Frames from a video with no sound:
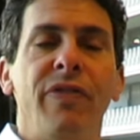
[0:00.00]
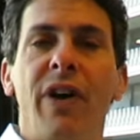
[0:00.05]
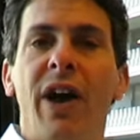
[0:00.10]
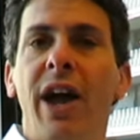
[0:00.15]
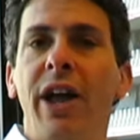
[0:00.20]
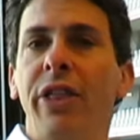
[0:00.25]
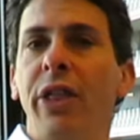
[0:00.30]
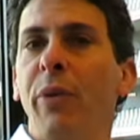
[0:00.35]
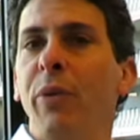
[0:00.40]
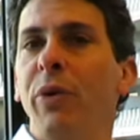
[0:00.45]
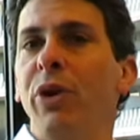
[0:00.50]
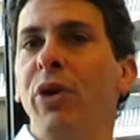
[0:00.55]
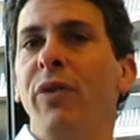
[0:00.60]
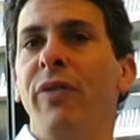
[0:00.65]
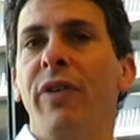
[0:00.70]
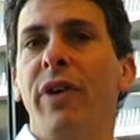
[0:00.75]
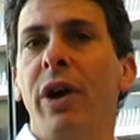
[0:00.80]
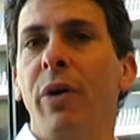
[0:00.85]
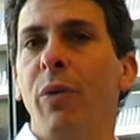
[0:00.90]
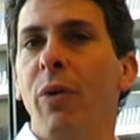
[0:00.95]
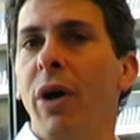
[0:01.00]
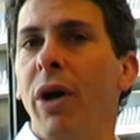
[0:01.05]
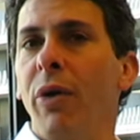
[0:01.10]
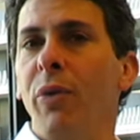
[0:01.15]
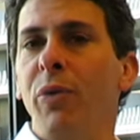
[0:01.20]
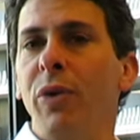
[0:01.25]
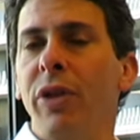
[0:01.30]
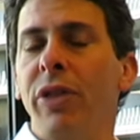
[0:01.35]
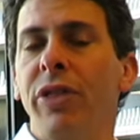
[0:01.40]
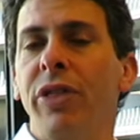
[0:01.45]
find that we do very
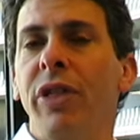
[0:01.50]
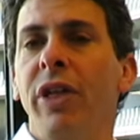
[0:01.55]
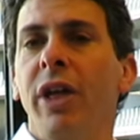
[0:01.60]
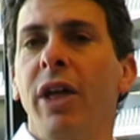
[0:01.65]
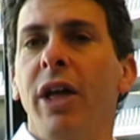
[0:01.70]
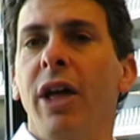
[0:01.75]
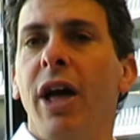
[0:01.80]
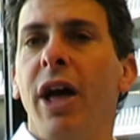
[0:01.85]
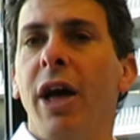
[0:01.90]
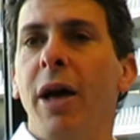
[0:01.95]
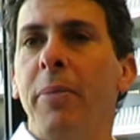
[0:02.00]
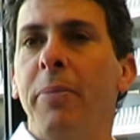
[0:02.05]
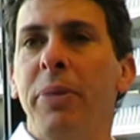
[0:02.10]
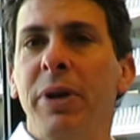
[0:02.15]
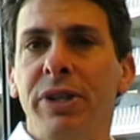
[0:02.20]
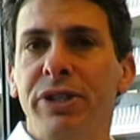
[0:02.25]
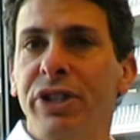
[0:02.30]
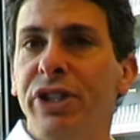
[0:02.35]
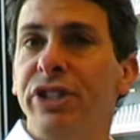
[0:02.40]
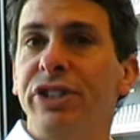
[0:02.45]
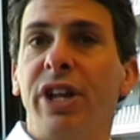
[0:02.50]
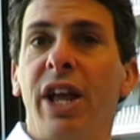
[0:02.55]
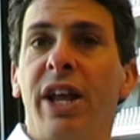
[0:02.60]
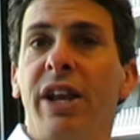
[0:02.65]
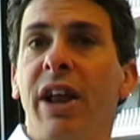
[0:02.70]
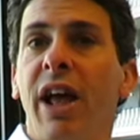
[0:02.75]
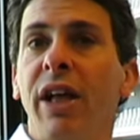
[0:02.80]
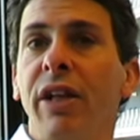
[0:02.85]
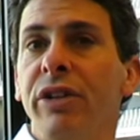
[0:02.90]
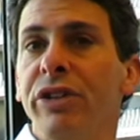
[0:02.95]
well with uh, business,
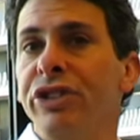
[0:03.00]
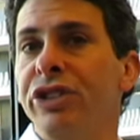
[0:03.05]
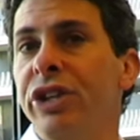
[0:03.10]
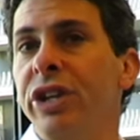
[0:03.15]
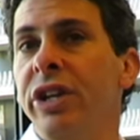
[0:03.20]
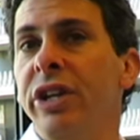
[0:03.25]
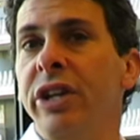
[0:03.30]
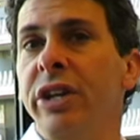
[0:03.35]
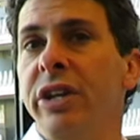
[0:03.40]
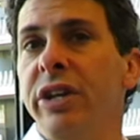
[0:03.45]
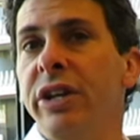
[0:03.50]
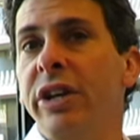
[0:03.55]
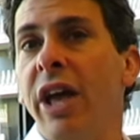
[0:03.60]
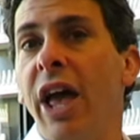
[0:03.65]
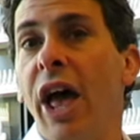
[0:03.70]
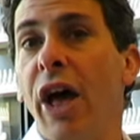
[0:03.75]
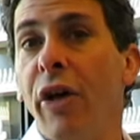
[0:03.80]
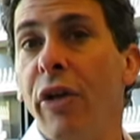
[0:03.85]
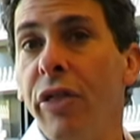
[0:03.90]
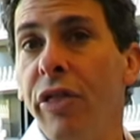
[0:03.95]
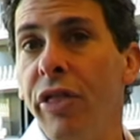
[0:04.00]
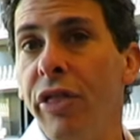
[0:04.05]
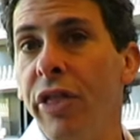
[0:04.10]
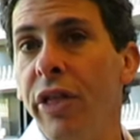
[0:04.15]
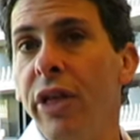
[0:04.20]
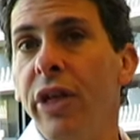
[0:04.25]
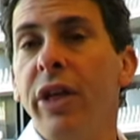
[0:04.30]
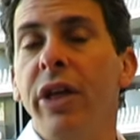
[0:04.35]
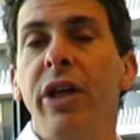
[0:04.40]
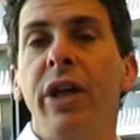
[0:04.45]
technology, health,
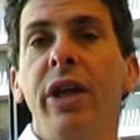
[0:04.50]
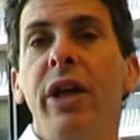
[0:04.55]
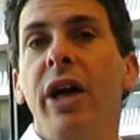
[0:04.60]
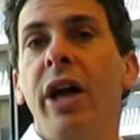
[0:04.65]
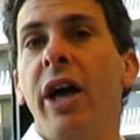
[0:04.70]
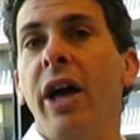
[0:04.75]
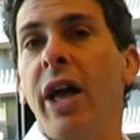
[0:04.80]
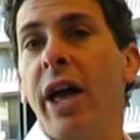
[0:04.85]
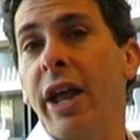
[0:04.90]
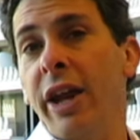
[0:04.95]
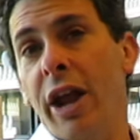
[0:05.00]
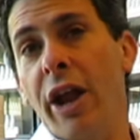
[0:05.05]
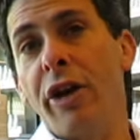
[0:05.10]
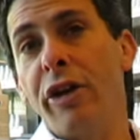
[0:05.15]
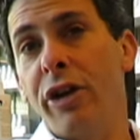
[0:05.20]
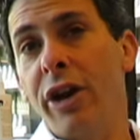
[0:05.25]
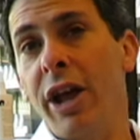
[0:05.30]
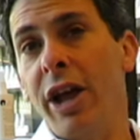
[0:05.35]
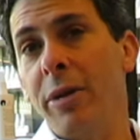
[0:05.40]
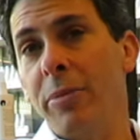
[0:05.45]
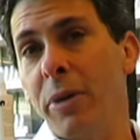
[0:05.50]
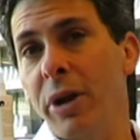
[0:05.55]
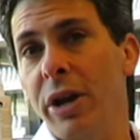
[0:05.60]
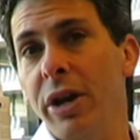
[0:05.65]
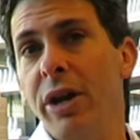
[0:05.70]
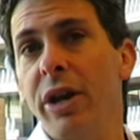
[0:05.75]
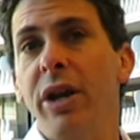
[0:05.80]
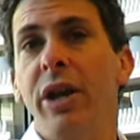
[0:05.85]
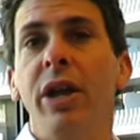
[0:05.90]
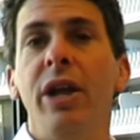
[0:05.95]
uh, and
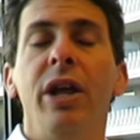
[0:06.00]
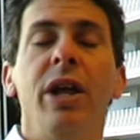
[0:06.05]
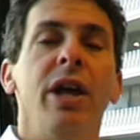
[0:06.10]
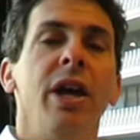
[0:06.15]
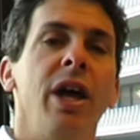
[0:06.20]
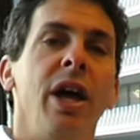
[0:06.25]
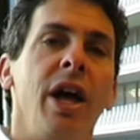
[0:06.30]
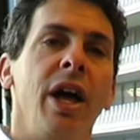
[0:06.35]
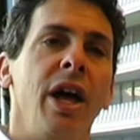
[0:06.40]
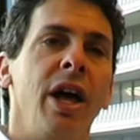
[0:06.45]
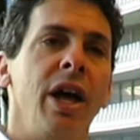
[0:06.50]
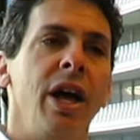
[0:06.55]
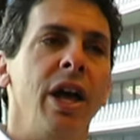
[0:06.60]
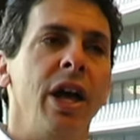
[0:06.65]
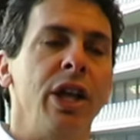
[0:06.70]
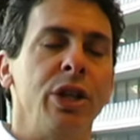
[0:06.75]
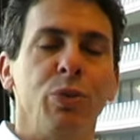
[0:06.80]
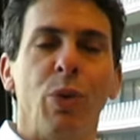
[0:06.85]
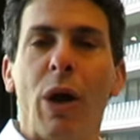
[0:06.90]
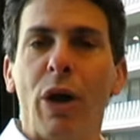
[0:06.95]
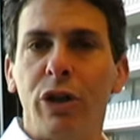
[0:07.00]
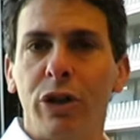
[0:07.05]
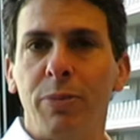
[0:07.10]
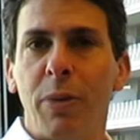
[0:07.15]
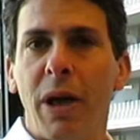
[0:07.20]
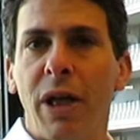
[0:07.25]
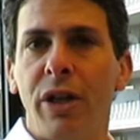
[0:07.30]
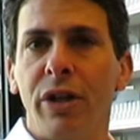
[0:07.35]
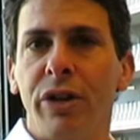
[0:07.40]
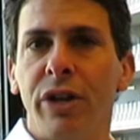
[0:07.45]
entertainment, uh, as well as
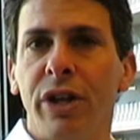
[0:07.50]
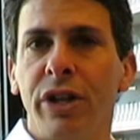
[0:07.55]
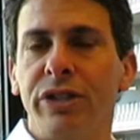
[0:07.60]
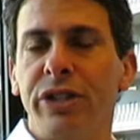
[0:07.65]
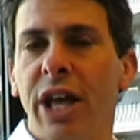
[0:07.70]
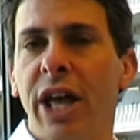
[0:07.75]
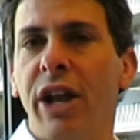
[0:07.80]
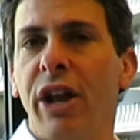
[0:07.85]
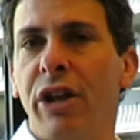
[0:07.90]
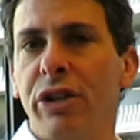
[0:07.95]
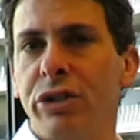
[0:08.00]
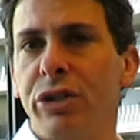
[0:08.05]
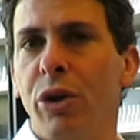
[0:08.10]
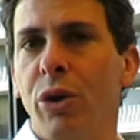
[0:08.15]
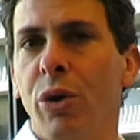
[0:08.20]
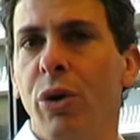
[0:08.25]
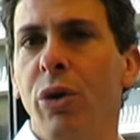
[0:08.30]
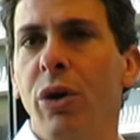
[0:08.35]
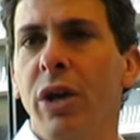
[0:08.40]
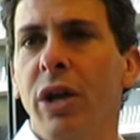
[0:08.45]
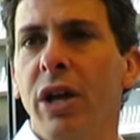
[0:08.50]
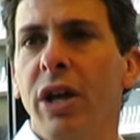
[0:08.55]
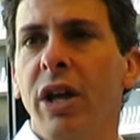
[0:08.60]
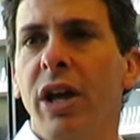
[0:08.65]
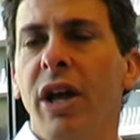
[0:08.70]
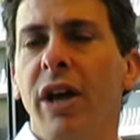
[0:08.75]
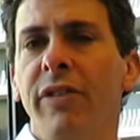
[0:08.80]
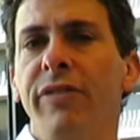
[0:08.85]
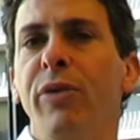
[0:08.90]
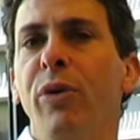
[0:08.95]
politics and also
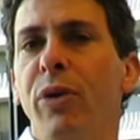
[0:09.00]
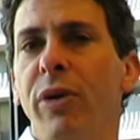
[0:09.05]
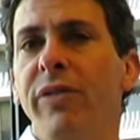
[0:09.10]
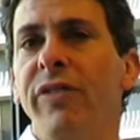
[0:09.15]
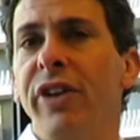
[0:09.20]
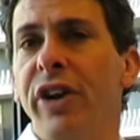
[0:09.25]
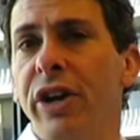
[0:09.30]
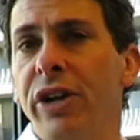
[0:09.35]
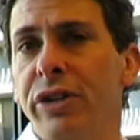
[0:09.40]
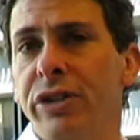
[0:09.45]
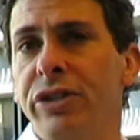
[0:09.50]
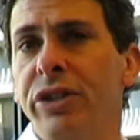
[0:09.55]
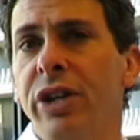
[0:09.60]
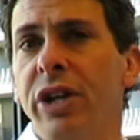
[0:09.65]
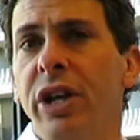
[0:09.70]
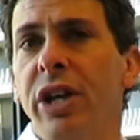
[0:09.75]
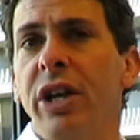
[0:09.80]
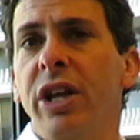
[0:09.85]
uh, foreign affairs.